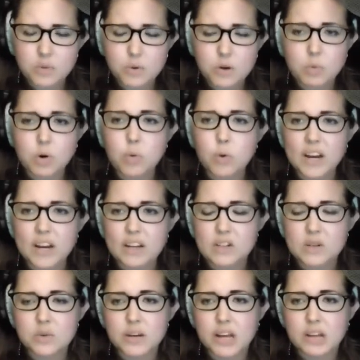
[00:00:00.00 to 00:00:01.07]
We're waiting
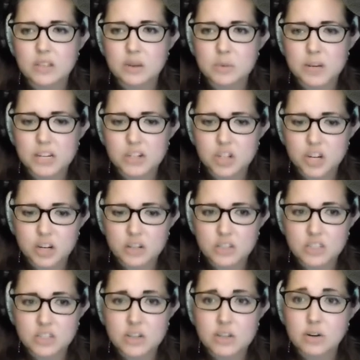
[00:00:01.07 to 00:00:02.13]
to announce committee chairs
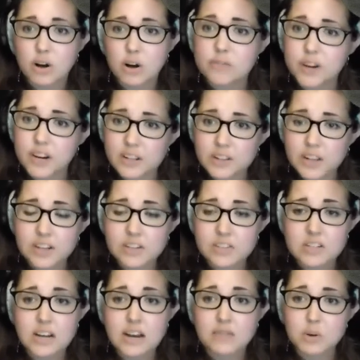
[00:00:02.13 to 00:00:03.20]
till they're all finalized
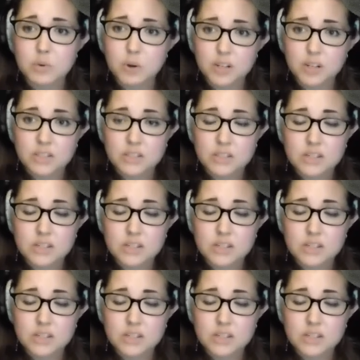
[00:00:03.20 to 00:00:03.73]
and everyone is